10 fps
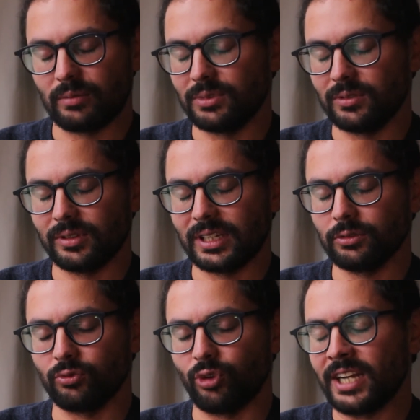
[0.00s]
you
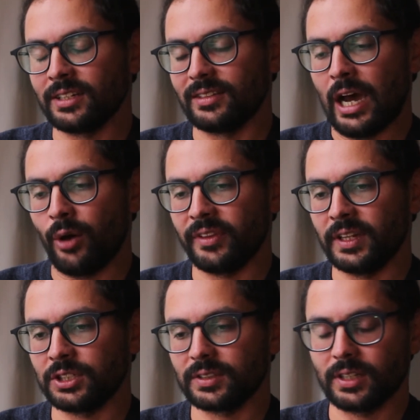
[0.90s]
cannot write it down and
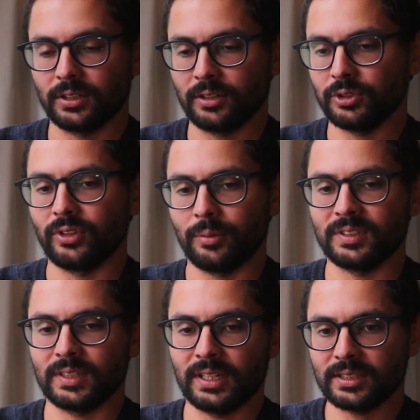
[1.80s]
then just kind of give it to them
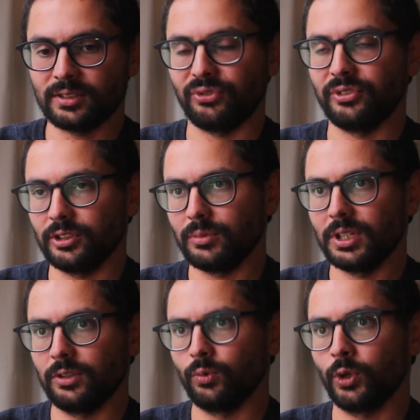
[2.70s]
and say that's the film
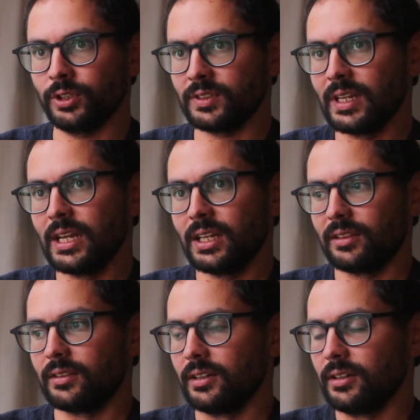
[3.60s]
in words.
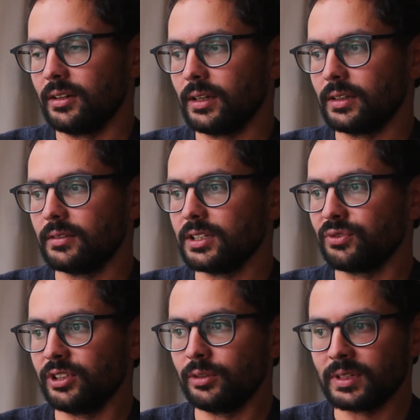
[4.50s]
This
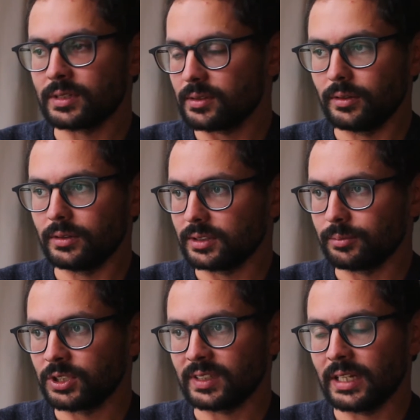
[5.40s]
film, as
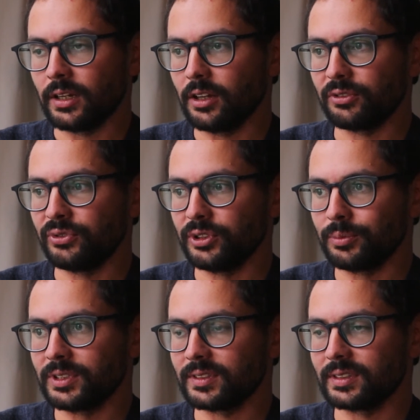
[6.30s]
much as any other
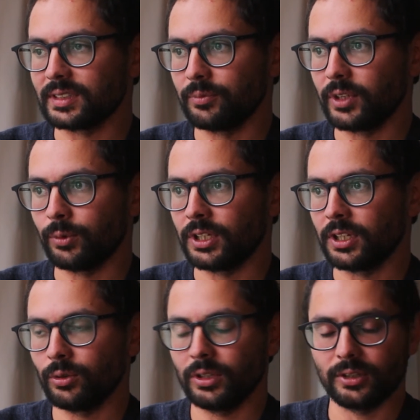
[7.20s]
film, is something where you
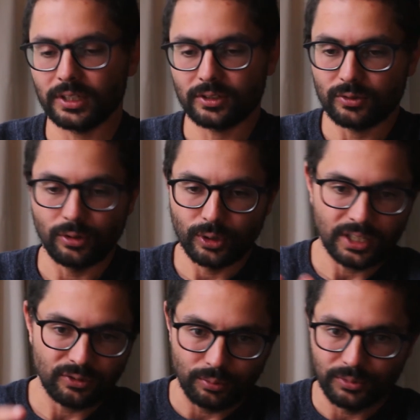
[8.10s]
can look
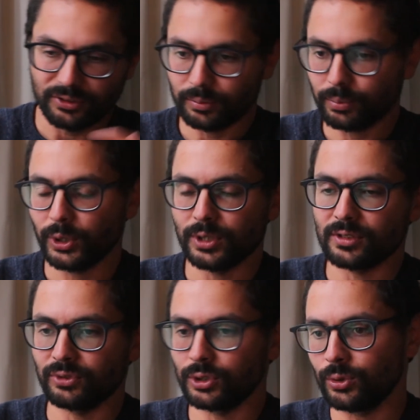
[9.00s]
at it from different points
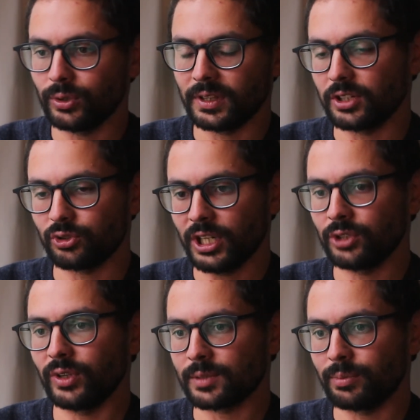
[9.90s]
of view and try
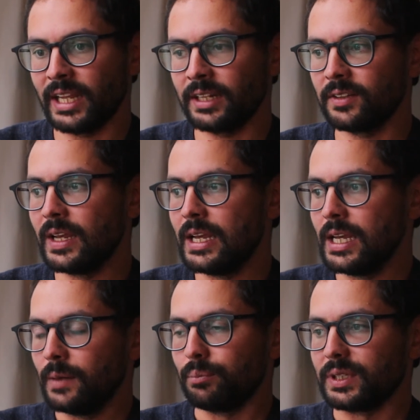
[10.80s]
to explain it,
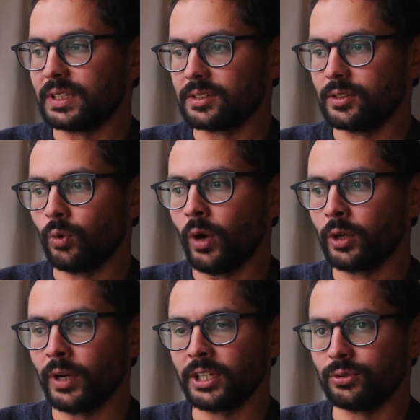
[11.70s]
but there's no
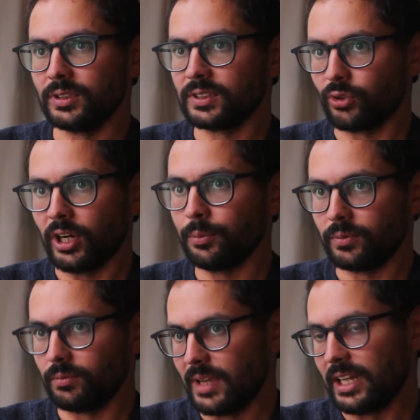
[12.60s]
one way to describe
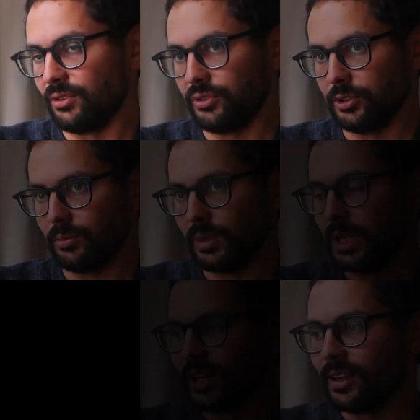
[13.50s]
any film.
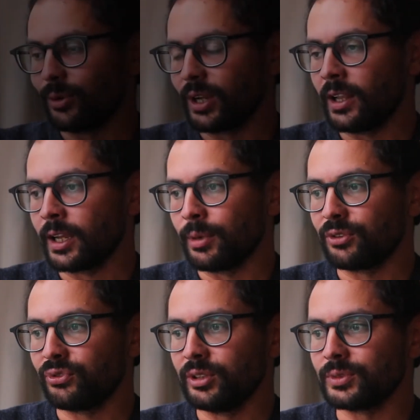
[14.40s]
What I like
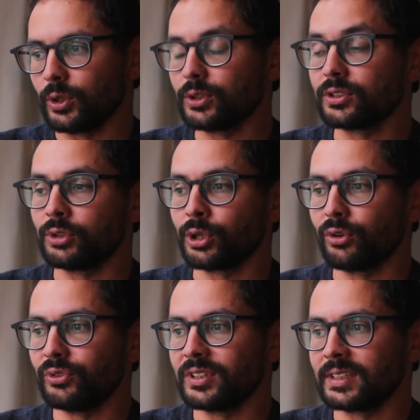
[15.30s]
about films also very often is